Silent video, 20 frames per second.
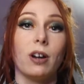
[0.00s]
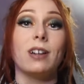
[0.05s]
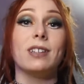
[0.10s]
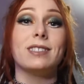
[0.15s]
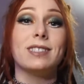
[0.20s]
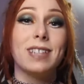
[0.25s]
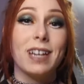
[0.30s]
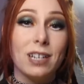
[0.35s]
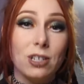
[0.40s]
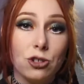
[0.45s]

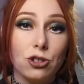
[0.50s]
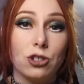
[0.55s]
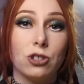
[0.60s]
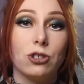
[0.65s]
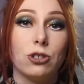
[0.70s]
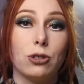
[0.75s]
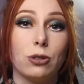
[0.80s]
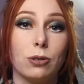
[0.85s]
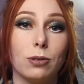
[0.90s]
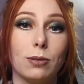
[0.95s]
attention
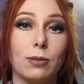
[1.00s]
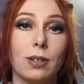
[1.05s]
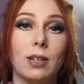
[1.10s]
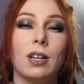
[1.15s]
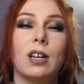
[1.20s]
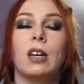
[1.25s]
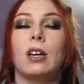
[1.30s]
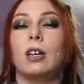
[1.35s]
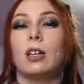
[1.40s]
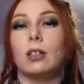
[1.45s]
to.
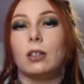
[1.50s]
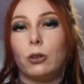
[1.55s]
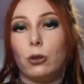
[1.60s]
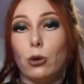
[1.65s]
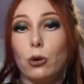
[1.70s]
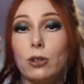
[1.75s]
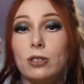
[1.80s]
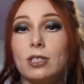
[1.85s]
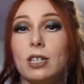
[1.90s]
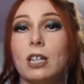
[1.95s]

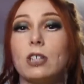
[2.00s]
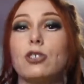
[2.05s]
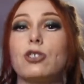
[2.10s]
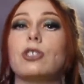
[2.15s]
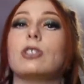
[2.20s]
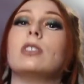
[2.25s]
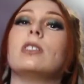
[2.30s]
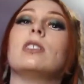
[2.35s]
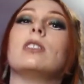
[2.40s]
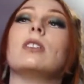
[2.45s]
Your
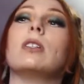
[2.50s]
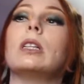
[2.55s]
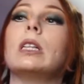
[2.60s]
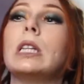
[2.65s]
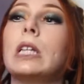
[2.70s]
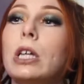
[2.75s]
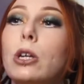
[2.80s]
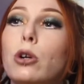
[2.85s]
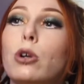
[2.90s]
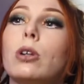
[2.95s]
attention is
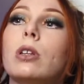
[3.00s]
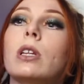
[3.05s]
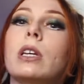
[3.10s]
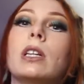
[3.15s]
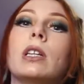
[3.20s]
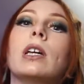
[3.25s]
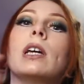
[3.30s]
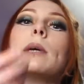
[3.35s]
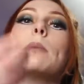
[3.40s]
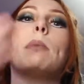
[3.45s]
literally
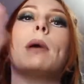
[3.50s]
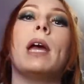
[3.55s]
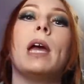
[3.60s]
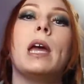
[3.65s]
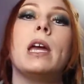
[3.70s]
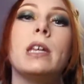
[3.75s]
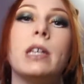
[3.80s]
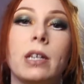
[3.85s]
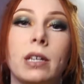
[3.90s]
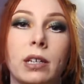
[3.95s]
like
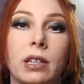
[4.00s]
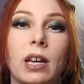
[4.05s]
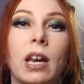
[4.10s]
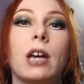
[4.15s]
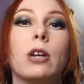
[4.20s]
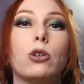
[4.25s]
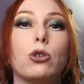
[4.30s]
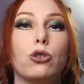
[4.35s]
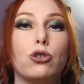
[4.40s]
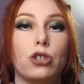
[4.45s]
paying
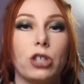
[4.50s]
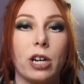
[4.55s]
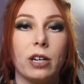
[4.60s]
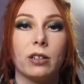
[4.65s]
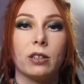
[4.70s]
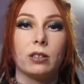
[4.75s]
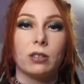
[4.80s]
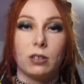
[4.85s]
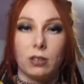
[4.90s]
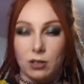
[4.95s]

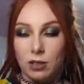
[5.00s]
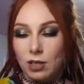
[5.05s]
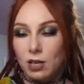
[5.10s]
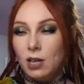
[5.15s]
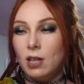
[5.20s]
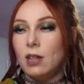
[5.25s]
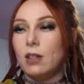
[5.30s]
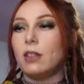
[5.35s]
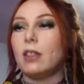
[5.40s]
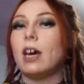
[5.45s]
energetically.
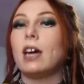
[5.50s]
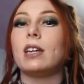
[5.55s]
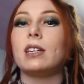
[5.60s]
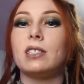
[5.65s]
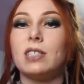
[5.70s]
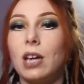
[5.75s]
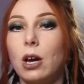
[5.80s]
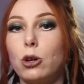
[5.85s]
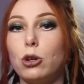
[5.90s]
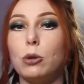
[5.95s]
That
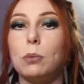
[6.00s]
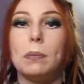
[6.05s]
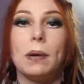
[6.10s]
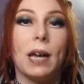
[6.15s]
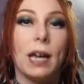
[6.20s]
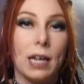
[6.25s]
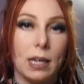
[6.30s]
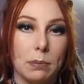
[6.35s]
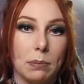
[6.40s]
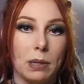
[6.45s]
is how you
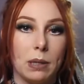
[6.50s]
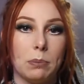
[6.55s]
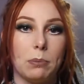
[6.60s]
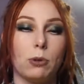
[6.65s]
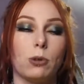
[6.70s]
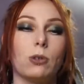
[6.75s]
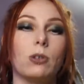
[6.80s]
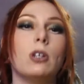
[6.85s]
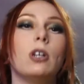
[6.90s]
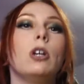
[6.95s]
pay
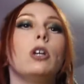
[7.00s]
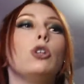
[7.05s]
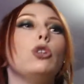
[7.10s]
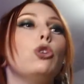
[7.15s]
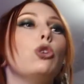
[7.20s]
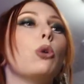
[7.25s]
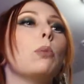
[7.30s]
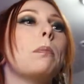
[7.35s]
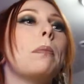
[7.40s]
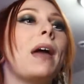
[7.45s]
people.
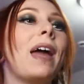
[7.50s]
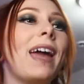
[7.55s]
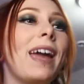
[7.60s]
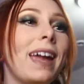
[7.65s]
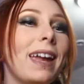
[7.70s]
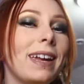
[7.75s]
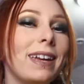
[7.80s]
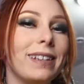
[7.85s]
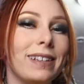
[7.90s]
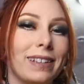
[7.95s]
You're
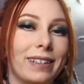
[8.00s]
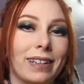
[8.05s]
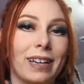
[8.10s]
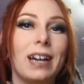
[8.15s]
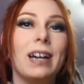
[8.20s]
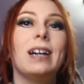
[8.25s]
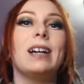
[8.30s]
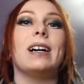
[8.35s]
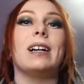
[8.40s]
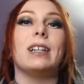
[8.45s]
paying
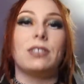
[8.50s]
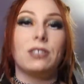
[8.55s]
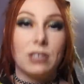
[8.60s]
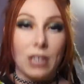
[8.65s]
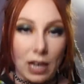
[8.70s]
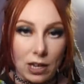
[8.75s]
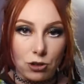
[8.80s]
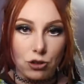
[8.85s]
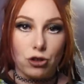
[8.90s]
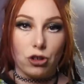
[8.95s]

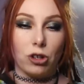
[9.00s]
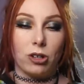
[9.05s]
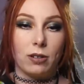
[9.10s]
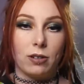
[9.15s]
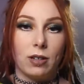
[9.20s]
attention.